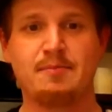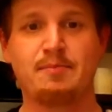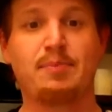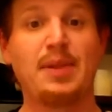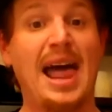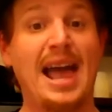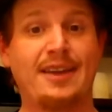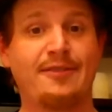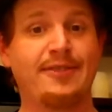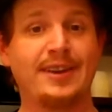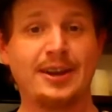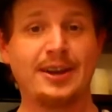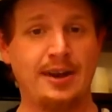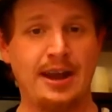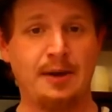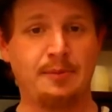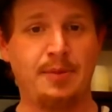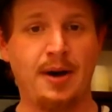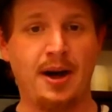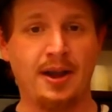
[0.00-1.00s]
black
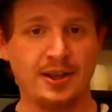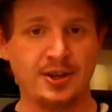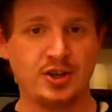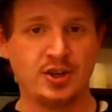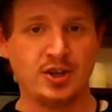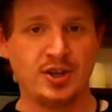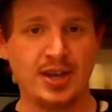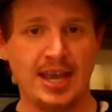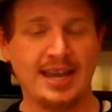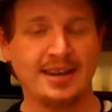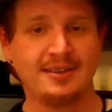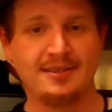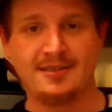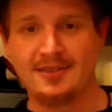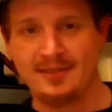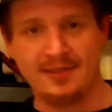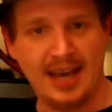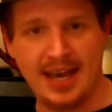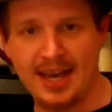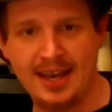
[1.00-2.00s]
fingernail polish and
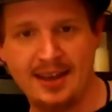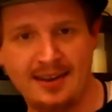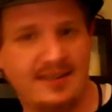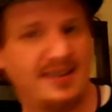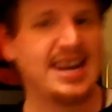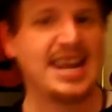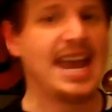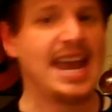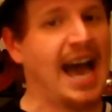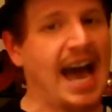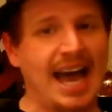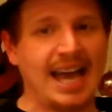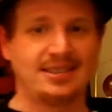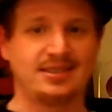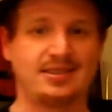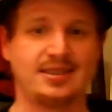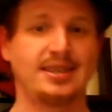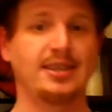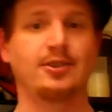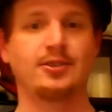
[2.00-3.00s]
uh, knee-high
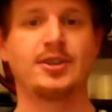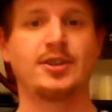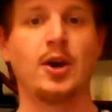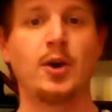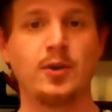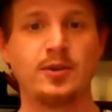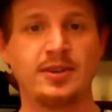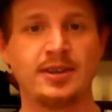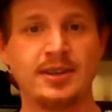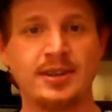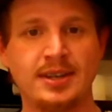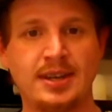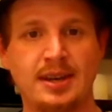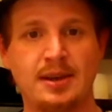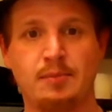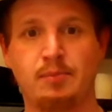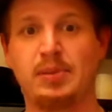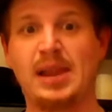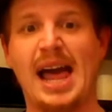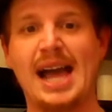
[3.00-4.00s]
steel-toed
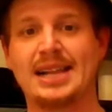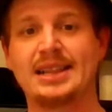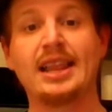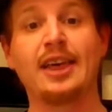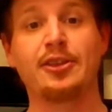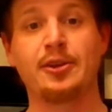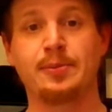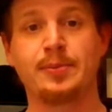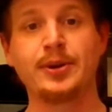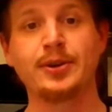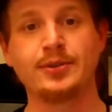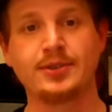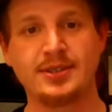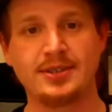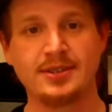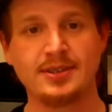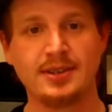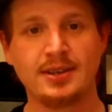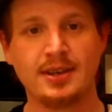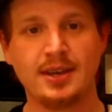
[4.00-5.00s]
black leather
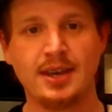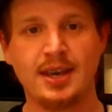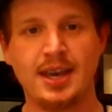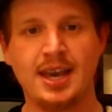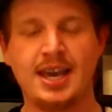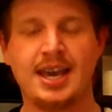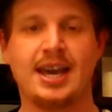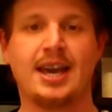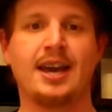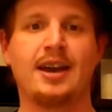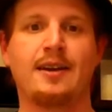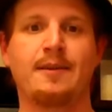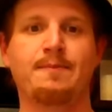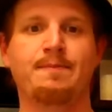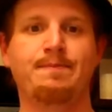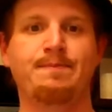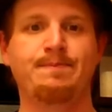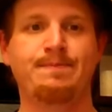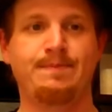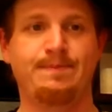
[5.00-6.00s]
boots.
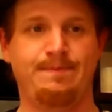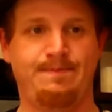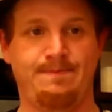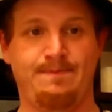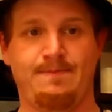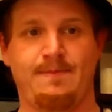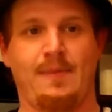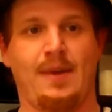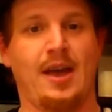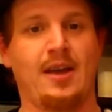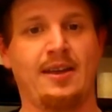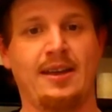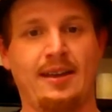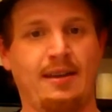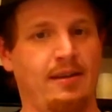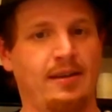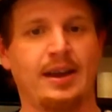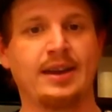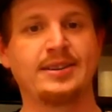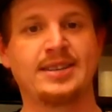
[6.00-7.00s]
Um,
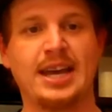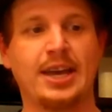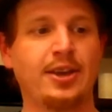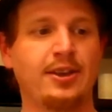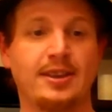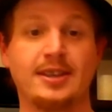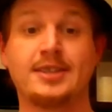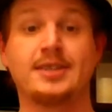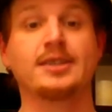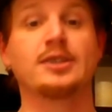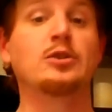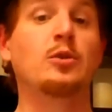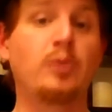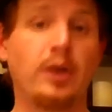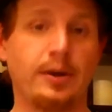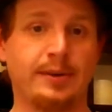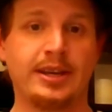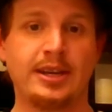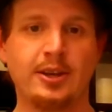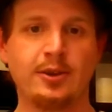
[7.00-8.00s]
I tell you this is a
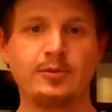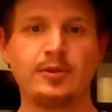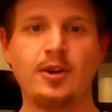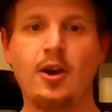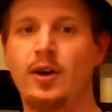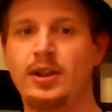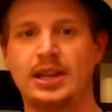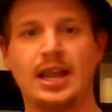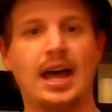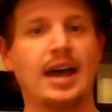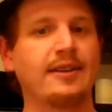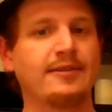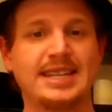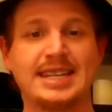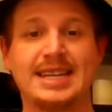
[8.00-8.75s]
woman. You know a lot of